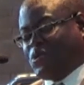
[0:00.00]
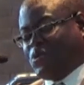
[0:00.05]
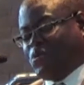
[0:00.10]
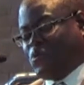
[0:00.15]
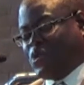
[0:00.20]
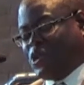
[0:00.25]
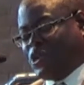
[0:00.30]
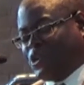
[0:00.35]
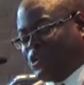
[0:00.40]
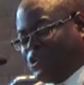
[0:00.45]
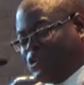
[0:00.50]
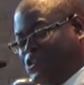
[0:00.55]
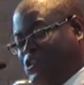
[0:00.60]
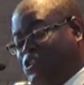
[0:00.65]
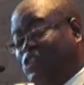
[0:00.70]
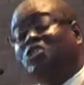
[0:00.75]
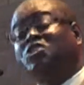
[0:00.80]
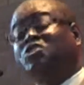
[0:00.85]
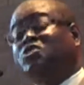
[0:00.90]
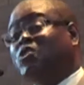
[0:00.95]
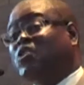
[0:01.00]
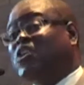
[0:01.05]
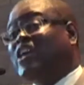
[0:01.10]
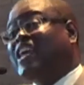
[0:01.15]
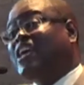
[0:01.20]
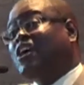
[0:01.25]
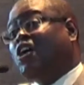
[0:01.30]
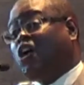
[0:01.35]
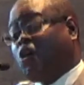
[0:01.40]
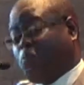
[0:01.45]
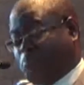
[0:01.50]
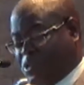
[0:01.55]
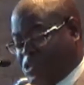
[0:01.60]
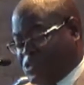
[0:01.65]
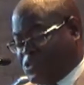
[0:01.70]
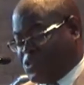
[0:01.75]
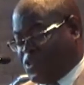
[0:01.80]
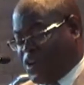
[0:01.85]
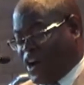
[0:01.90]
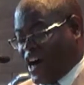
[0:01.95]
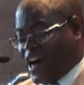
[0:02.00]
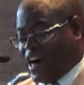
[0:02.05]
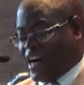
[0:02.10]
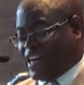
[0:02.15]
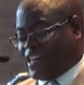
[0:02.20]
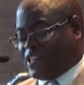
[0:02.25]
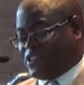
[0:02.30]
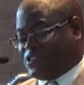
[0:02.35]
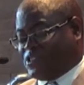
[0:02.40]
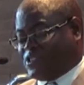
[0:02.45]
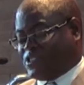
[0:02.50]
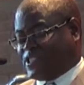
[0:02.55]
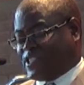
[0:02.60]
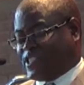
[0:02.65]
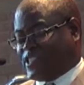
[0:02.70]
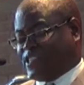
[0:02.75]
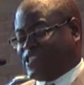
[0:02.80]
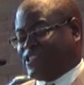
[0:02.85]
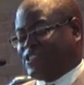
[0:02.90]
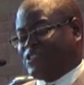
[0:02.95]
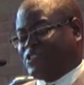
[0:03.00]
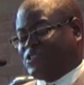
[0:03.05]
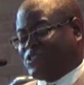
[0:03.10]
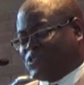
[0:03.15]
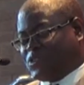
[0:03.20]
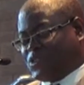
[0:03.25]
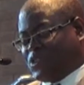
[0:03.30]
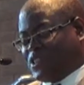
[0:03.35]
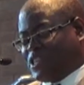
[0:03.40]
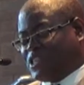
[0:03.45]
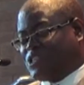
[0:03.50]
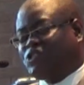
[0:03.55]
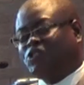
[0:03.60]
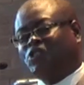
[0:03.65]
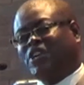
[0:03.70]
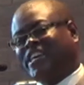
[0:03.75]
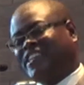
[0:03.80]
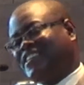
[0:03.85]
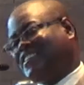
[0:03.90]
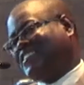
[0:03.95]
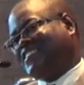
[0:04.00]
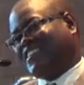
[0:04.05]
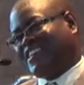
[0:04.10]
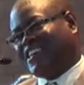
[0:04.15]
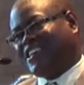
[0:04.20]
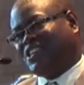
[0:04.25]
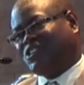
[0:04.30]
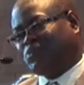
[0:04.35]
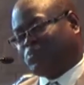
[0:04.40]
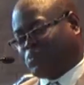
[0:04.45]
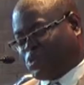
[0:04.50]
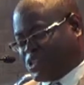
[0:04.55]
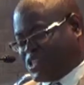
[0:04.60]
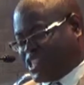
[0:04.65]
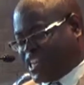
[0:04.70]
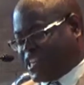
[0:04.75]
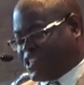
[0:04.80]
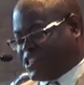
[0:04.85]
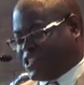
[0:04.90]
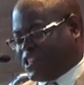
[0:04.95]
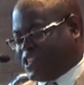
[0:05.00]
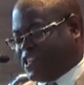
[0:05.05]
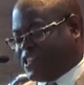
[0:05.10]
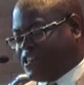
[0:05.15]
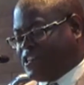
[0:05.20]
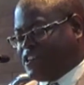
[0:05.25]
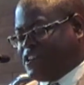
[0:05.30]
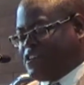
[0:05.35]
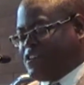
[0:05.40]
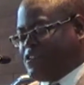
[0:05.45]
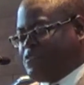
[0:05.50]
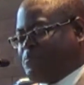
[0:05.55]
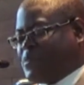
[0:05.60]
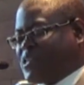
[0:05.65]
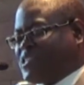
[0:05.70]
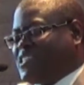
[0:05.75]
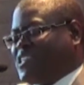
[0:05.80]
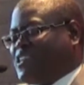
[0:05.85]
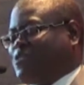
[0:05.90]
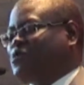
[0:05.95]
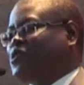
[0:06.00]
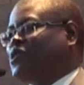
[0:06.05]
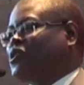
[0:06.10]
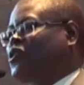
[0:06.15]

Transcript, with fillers: will not only open your eyes so that you can see his protection, but he will